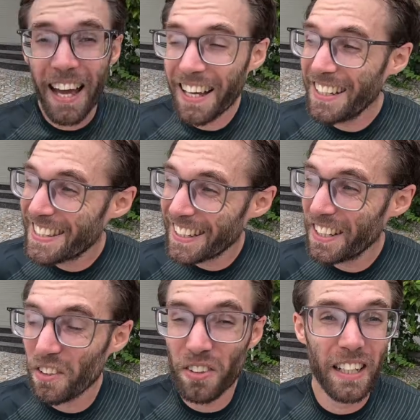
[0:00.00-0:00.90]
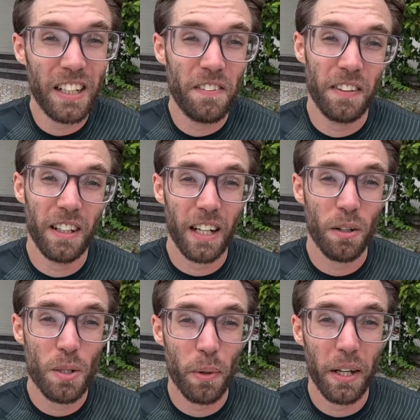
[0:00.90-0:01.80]
I didn't really feel like
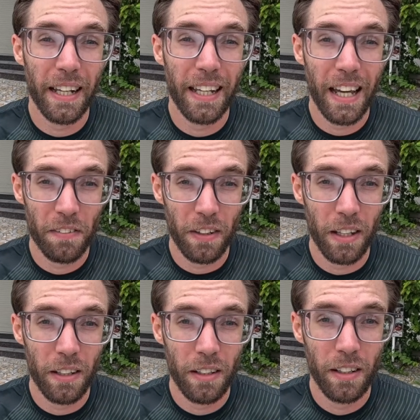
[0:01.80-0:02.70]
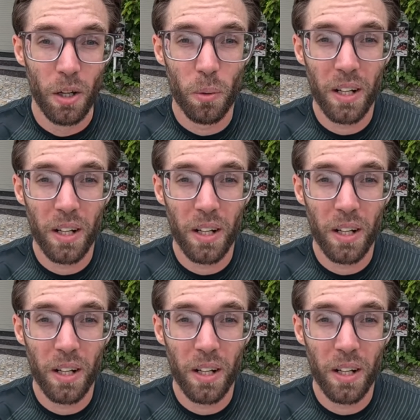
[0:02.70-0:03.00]
I was putting any effort in.